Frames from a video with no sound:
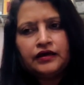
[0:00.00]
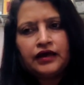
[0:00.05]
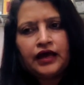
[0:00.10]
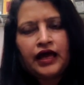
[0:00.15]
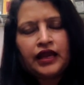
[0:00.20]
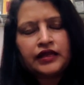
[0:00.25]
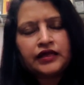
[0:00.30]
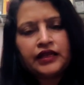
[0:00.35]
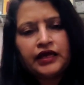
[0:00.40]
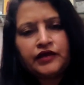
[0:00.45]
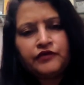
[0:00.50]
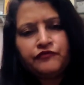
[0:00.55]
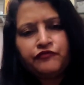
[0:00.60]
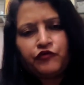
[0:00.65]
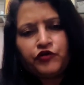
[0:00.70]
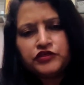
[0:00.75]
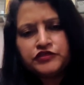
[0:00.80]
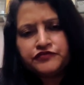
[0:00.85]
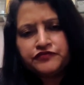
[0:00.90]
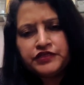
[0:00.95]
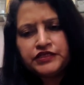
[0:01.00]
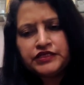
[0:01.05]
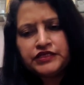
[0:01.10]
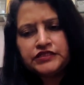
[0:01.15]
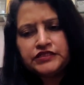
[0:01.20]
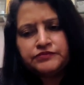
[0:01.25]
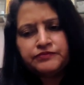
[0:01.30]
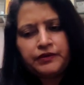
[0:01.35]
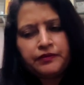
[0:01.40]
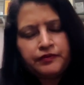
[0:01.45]
Alkaline
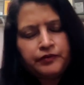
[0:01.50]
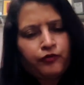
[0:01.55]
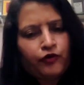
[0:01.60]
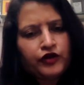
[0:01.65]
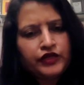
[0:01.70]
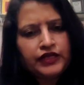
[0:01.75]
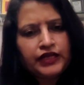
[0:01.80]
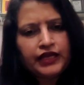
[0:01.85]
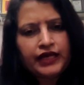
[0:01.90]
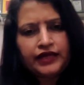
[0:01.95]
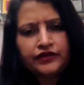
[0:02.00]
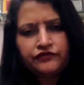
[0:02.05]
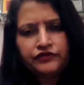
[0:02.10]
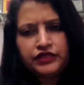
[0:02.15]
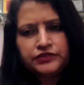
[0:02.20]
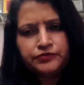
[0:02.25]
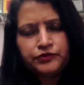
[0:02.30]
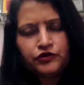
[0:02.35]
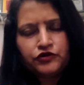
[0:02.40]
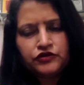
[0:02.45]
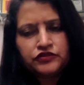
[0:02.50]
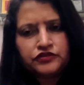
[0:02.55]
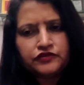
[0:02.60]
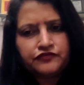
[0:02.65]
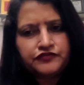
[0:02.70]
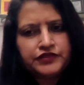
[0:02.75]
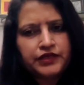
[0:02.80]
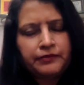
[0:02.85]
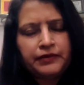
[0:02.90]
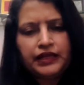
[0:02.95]
phosphatase may be borderline raised because
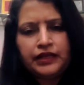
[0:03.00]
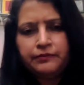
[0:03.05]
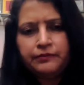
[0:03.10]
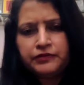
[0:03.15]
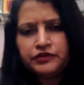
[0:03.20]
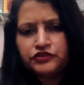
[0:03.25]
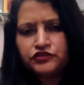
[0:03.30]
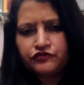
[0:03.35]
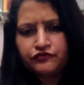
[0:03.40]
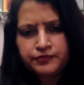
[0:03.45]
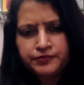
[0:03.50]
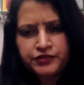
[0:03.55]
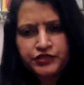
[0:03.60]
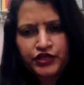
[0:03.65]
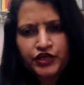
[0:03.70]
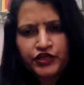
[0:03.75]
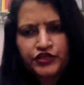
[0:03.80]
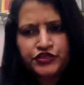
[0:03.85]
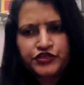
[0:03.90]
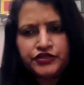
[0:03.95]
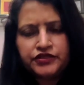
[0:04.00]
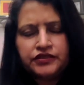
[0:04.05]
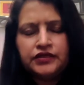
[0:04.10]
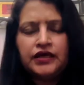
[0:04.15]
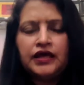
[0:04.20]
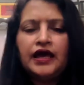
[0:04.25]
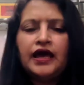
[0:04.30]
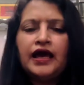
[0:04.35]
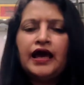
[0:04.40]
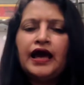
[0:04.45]
of some elements of
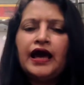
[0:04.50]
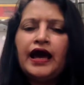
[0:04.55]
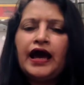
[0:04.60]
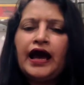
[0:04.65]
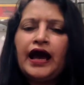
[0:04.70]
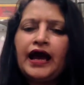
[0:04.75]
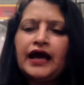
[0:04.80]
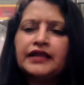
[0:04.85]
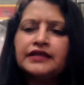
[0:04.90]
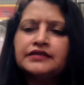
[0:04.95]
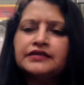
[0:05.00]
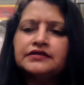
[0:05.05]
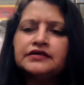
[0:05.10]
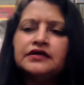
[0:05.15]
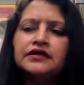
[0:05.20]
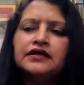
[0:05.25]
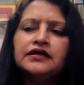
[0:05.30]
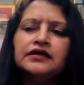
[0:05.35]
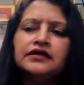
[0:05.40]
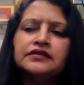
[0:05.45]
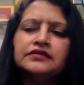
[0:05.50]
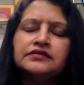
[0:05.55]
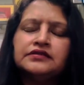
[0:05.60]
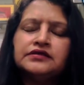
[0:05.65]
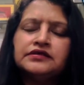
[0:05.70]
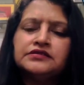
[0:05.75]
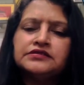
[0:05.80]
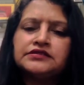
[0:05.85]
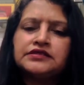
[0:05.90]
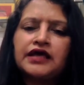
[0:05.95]
obstruction, and
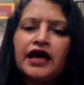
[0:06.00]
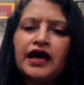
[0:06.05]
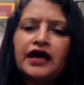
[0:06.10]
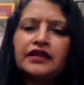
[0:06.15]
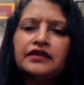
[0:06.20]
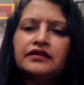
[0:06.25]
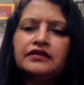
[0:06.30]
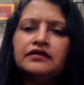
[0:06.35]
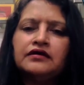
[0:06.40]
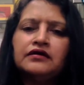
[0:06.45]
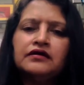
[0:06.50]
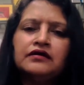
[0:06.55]
this can